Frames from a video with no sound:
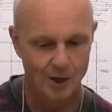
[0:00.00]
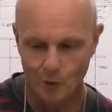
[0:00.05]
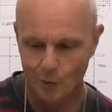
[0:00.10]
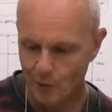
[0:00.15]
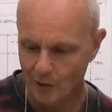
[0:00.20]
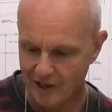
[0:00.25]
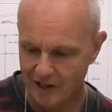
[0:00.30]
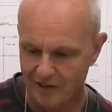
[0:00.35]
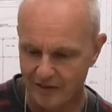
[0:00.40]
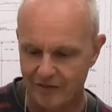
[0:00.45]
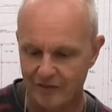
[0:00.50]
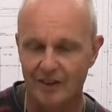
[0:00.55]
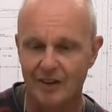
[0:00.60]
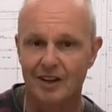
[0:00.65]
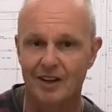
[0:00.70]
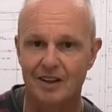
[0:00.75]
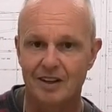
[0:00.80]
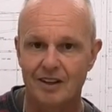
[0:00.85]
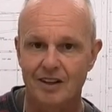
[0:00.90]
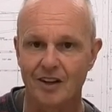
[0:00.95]
We've
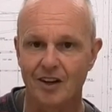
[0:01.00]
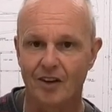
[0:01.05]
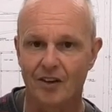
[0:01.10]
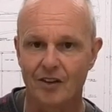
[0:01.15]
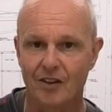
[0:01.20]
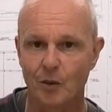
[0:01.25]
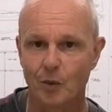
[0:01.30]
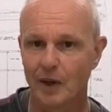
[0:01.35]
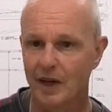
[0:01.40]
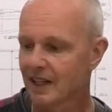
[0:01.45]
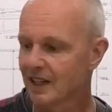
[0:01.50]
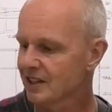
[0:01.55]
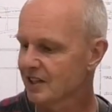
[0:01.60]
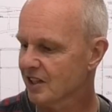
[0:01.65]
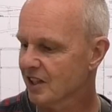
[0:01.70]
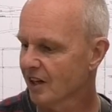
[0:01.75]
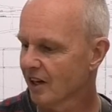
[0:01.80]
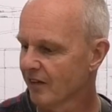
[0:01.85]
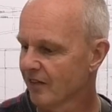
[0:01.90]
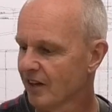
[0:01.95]
got the
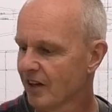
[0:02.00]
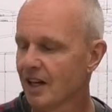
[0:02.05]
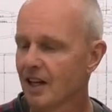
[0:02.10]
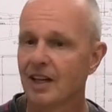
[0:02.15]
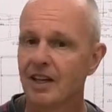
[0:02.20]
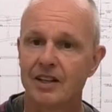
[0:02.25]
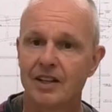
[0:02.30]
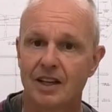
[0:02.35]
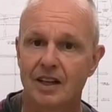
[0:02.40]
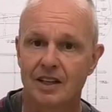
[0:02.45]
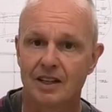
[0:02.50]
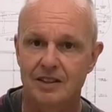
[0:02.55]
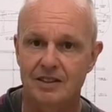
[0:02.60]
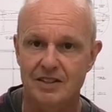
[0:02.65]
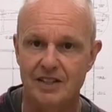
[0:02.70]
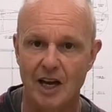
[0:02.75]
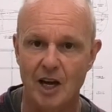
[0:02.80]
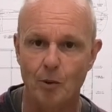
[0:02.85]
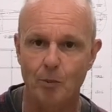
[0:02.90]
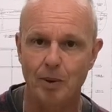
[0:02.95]
wings covered,
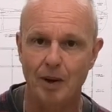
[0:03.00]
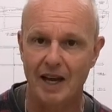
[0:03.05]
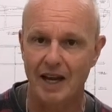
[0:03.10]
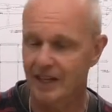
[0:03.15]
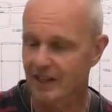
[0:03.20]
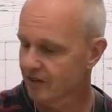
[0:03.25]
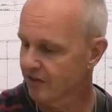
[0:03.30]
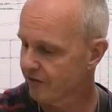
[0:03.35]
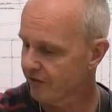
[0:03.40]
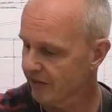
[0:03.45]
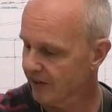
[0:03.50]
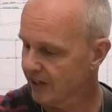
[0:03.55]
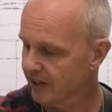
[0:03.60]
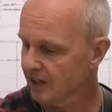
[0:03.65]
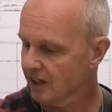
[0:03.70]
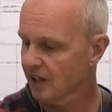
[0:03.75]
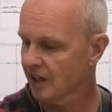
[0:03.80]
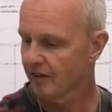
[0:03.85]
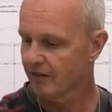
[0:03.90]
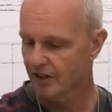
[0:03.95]
tailplane and
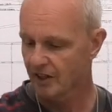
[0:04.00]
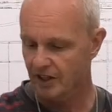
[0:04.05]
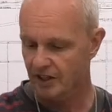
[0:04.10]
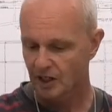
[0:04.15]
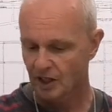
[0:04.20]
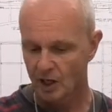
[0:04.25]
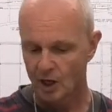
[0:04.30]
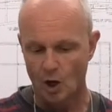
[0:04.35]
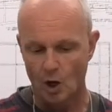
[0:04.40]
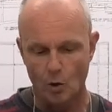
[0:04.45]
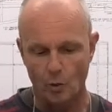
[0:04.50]
fin covered.